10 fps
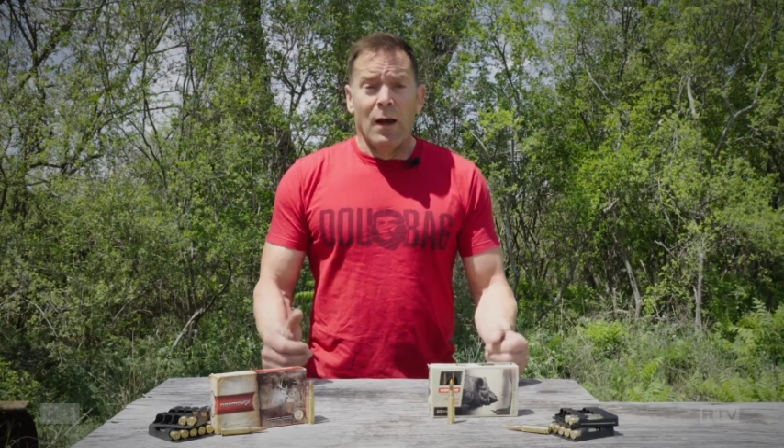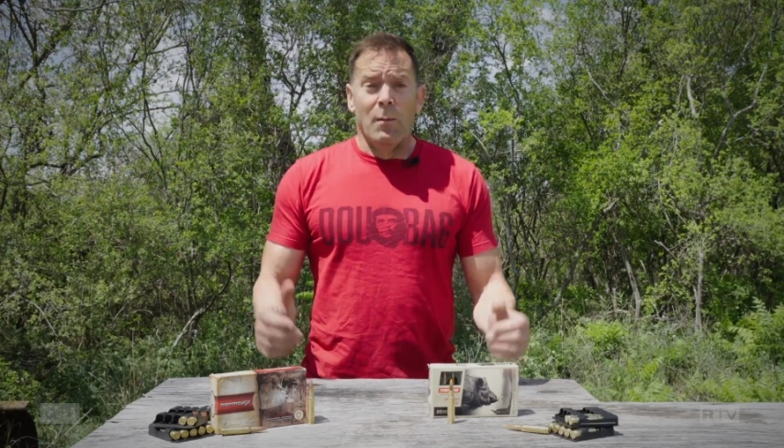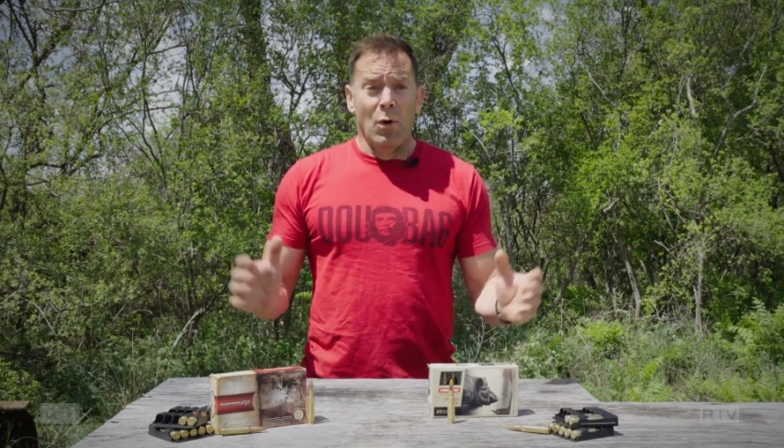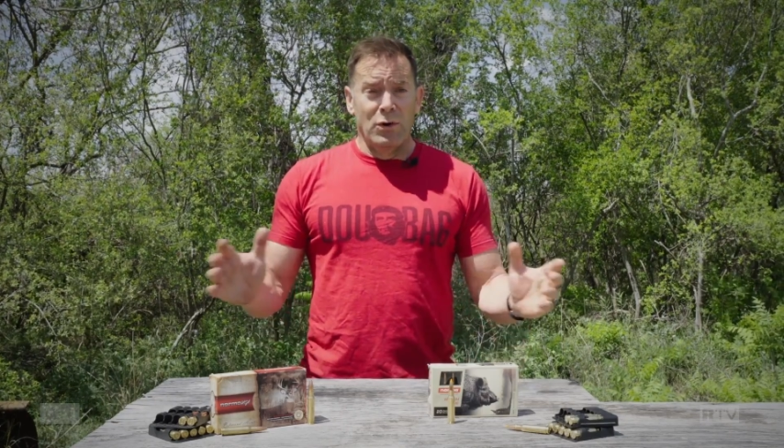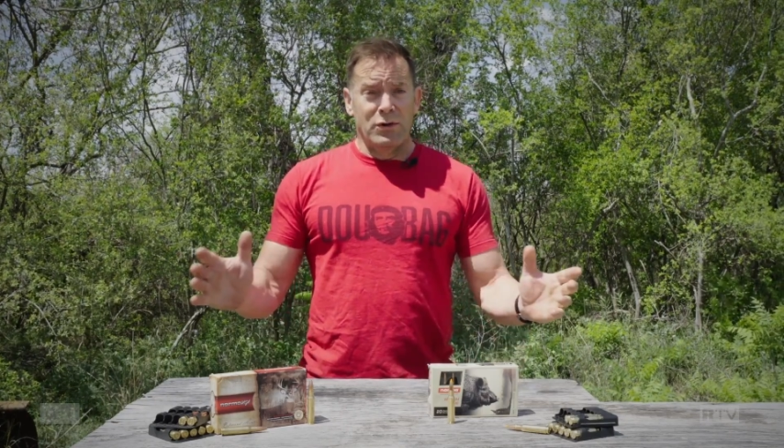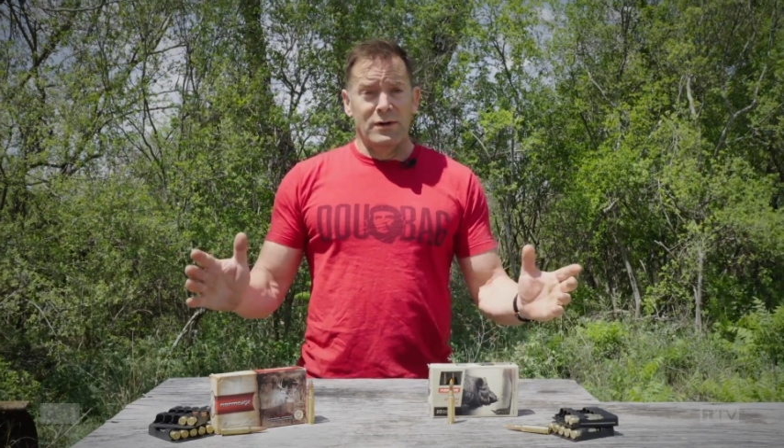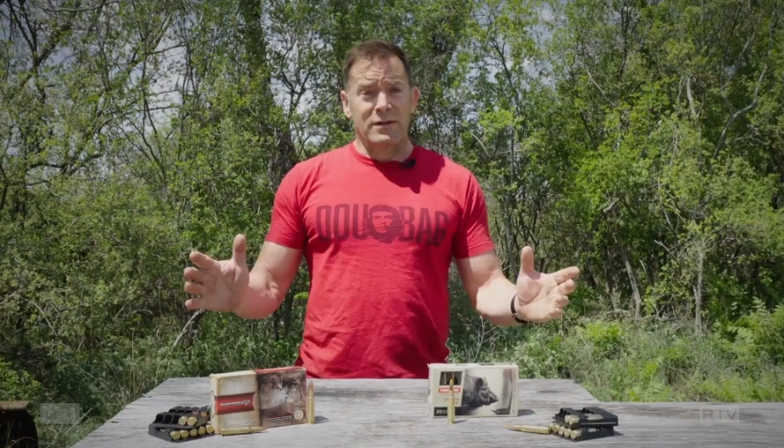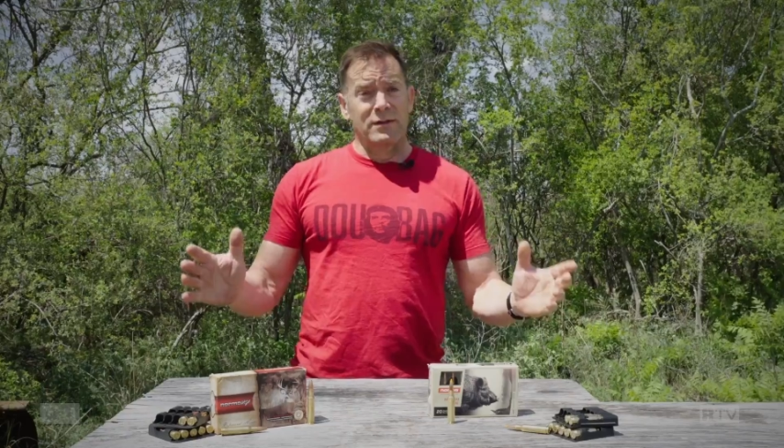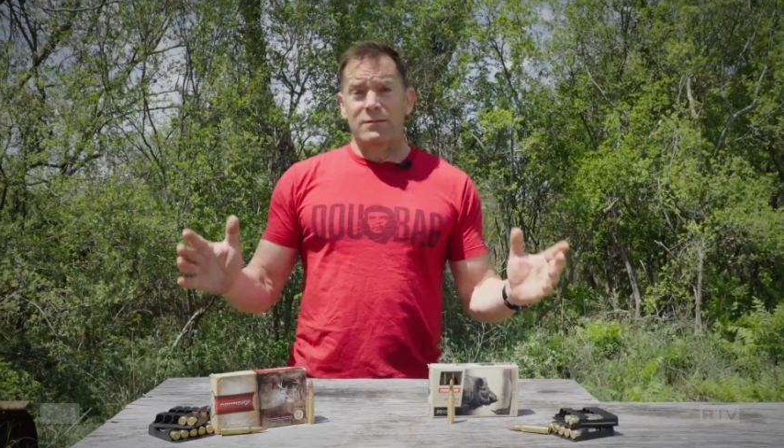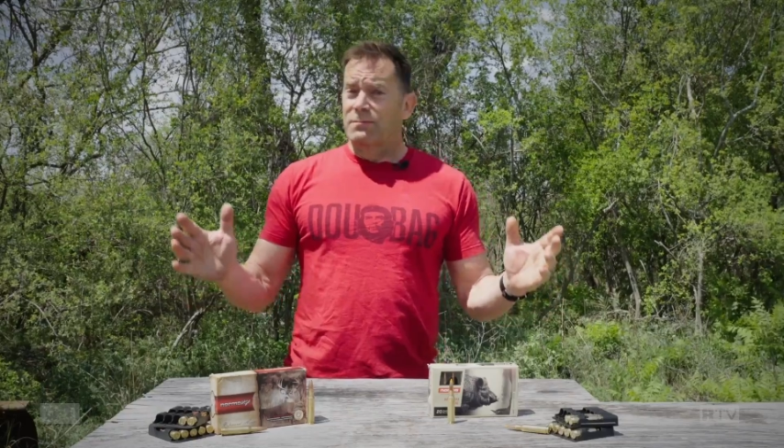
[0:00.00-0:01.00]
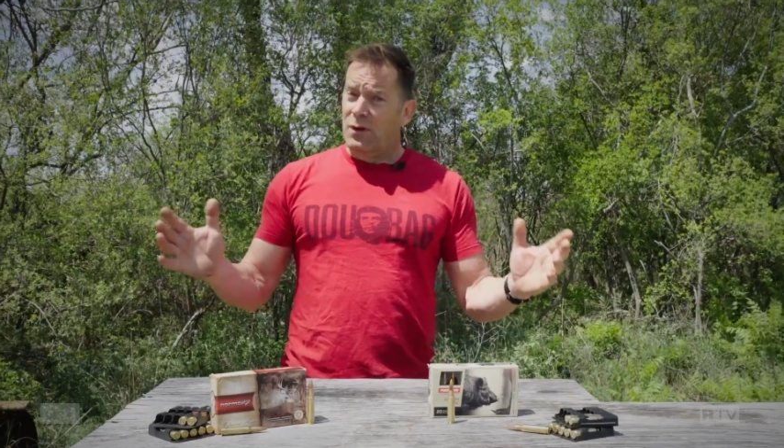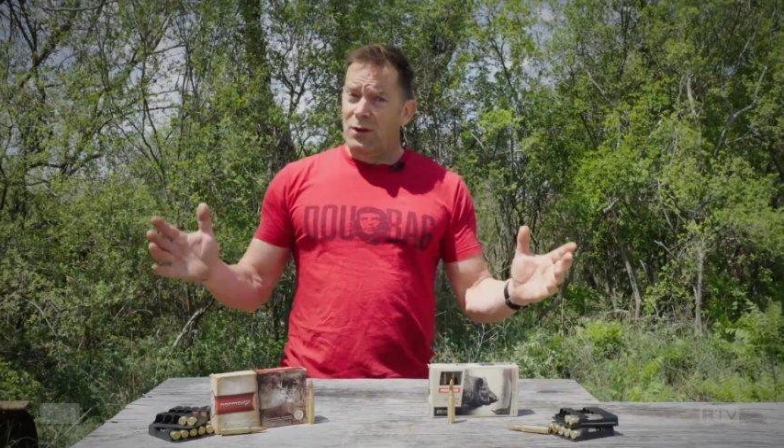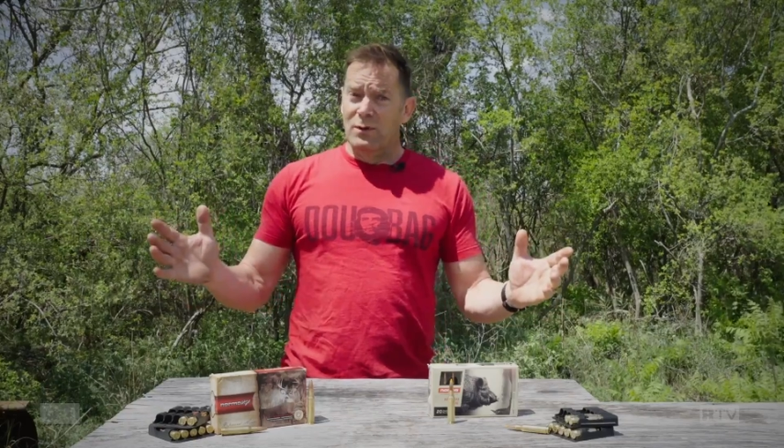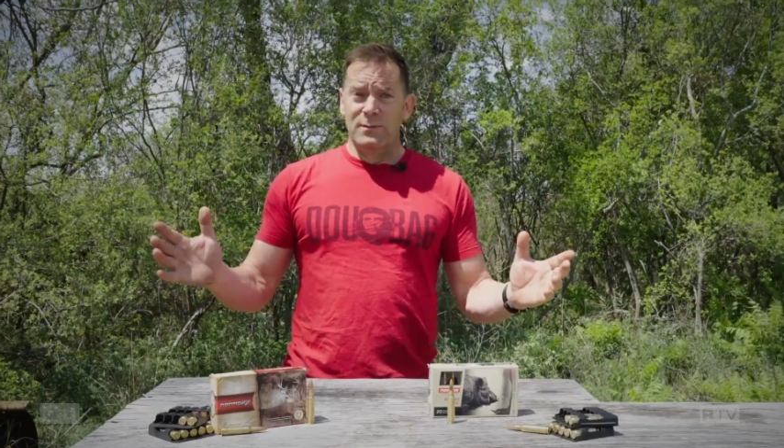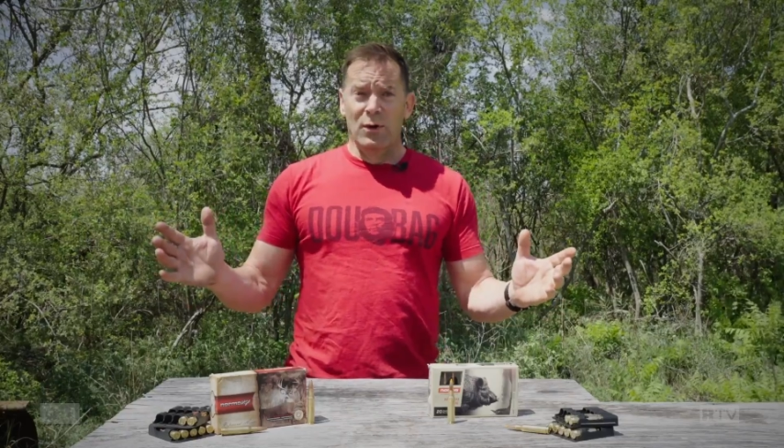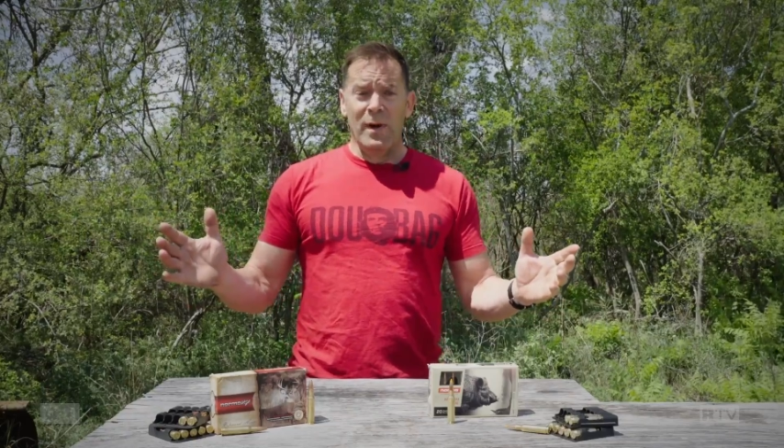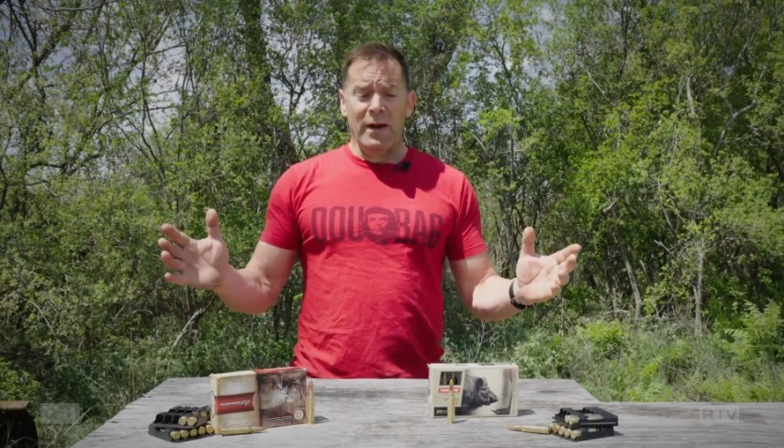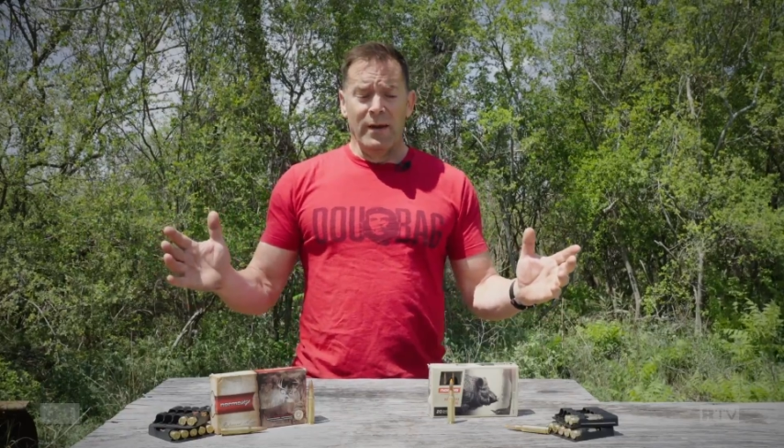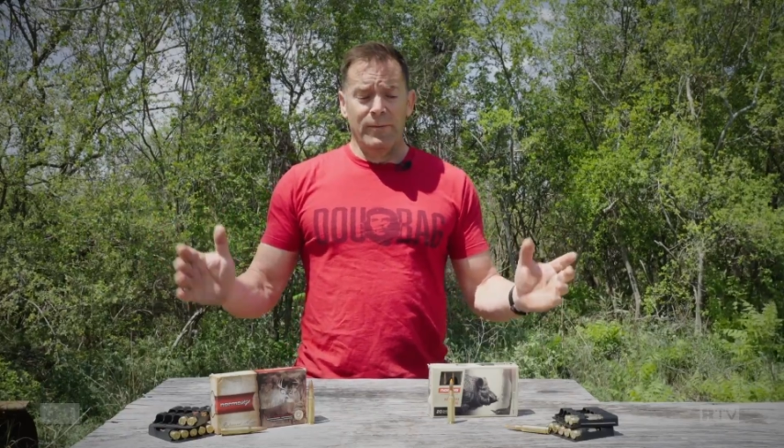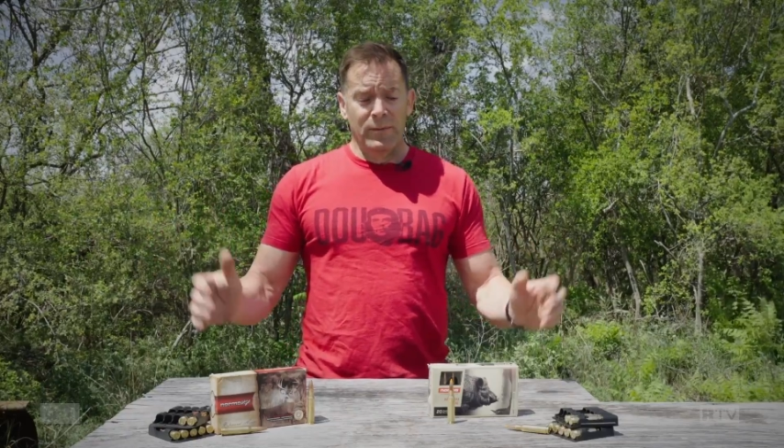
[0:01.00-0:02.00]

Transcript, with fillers: More choices, always more better.